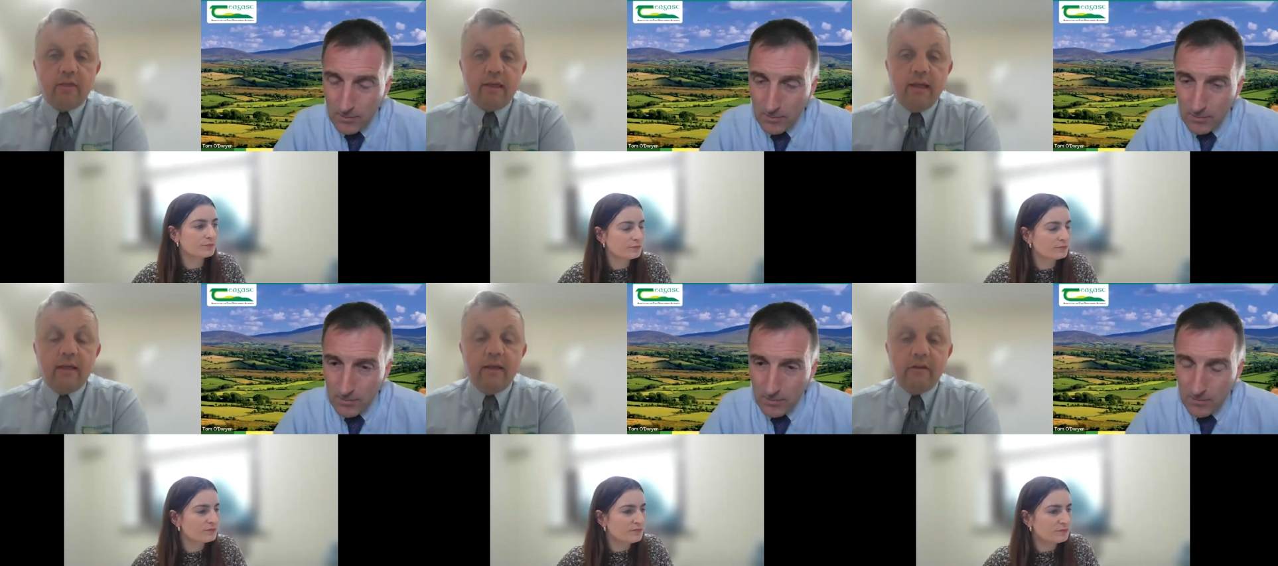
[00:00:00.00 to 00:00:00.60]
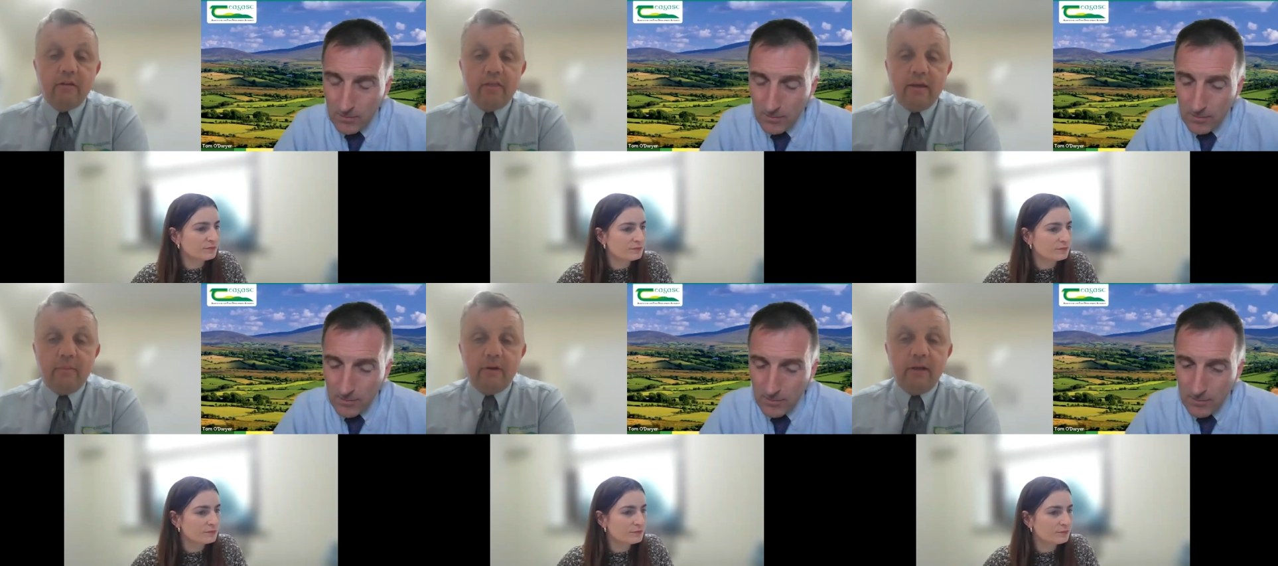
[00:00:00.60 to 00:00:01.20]
Speaker 1: is calculated
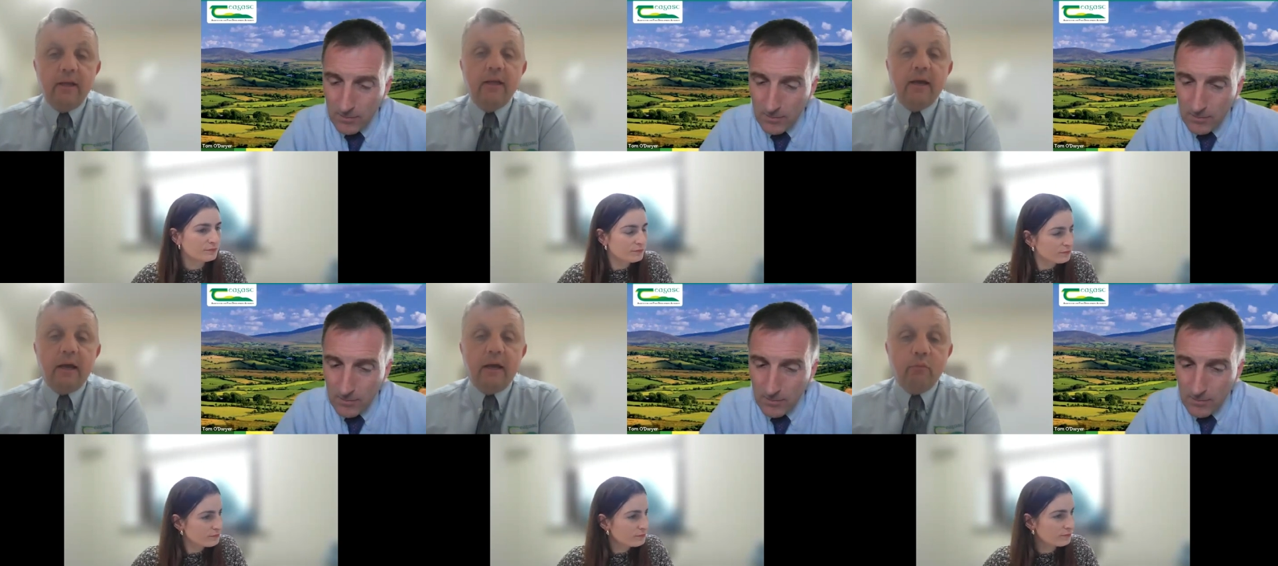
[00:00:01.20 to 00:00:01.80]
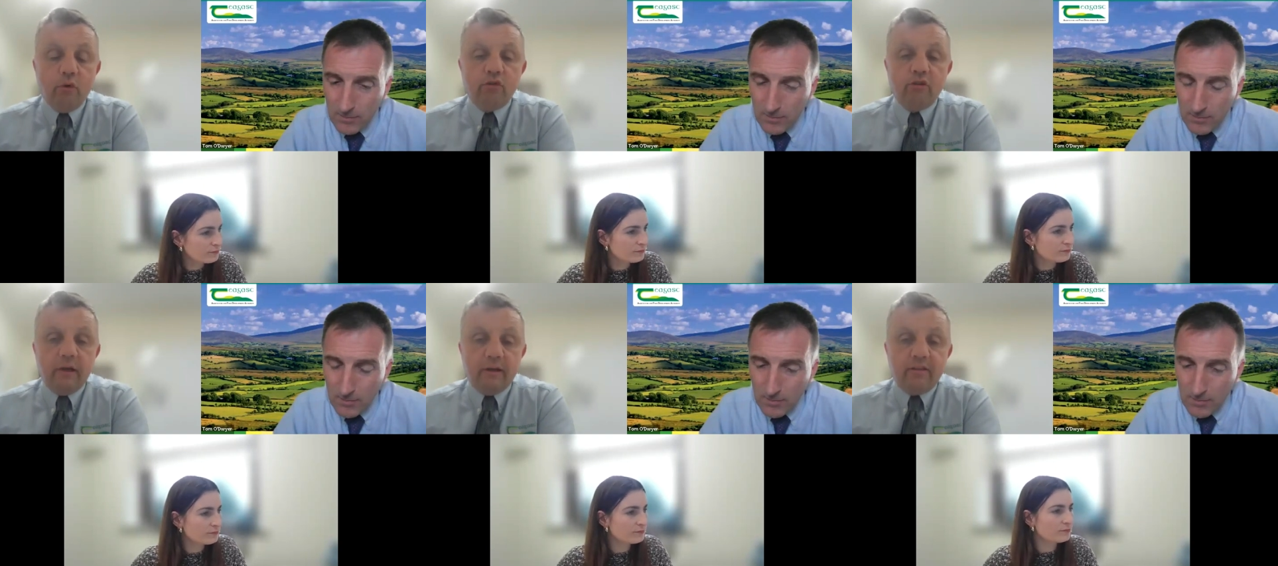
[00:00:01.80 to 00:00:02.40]
separately and won't
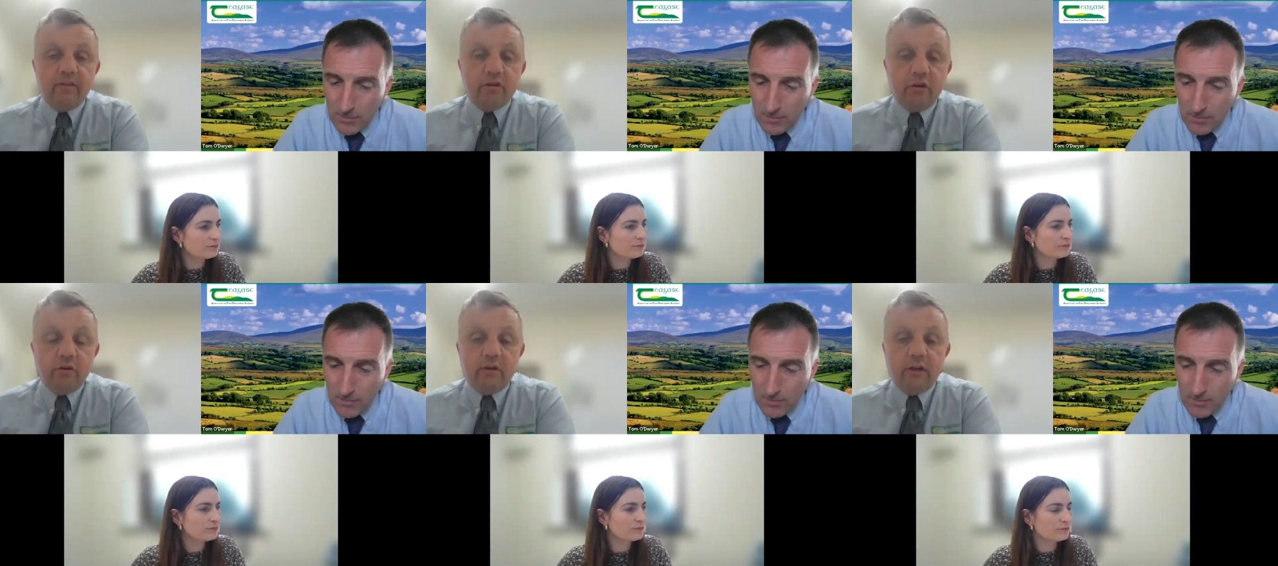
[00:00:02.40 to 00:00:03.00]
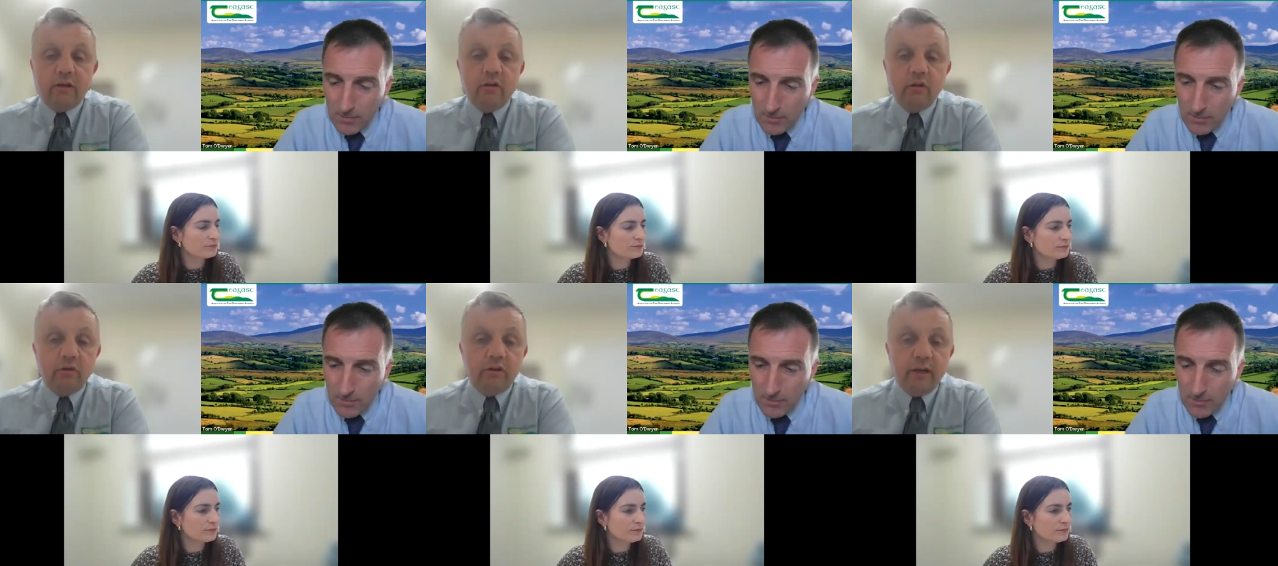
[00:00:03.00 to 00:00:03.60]
and isn't currently
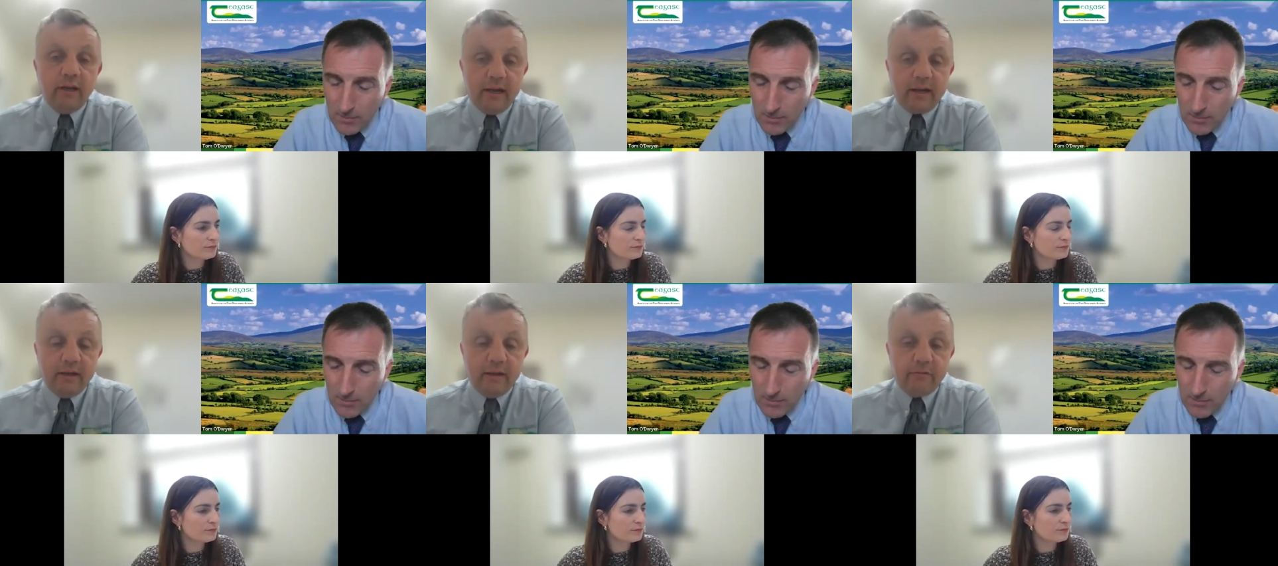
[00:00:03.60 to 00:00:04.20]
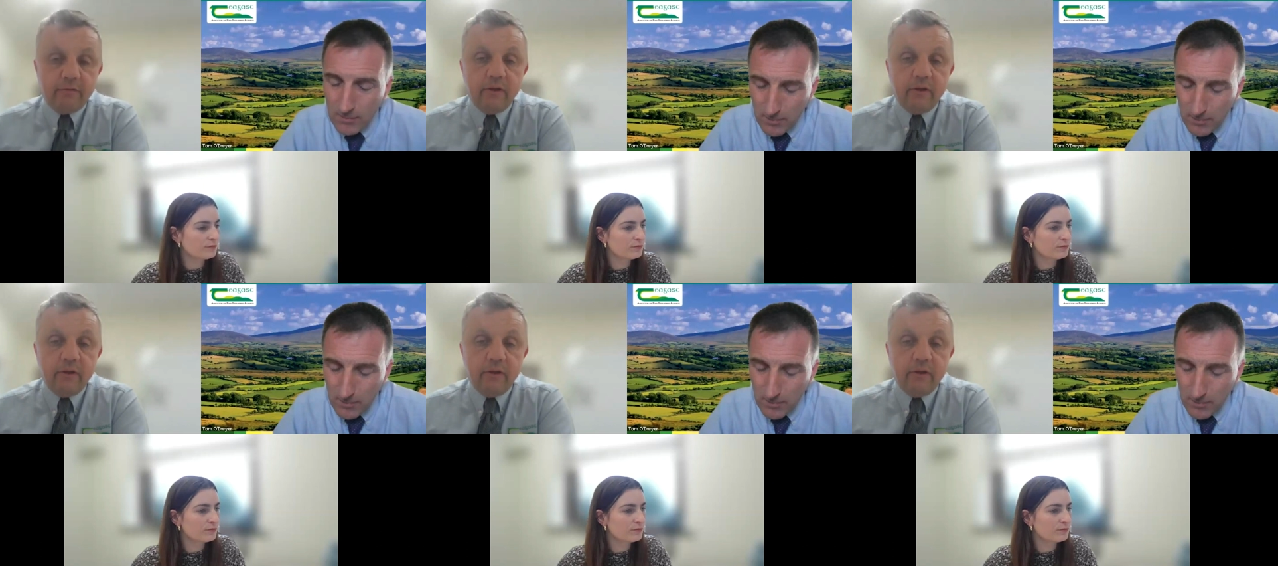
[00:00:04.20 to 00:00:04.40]
included in AgNav